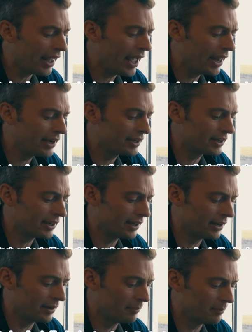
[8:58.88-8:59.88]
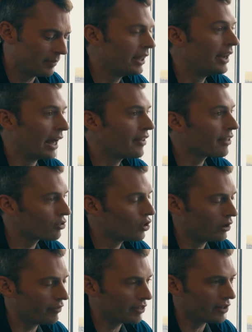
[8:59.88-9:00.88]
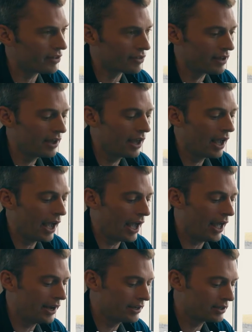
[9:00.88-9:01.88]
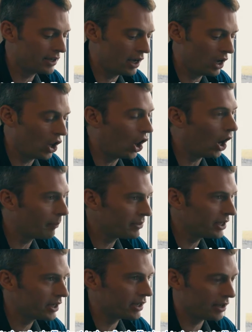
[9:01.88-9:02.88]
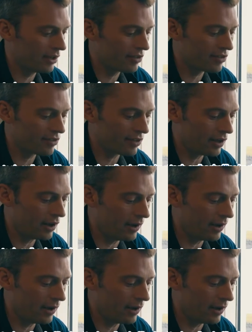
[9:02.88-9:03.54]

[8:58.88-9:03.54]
and other services. And Omnia is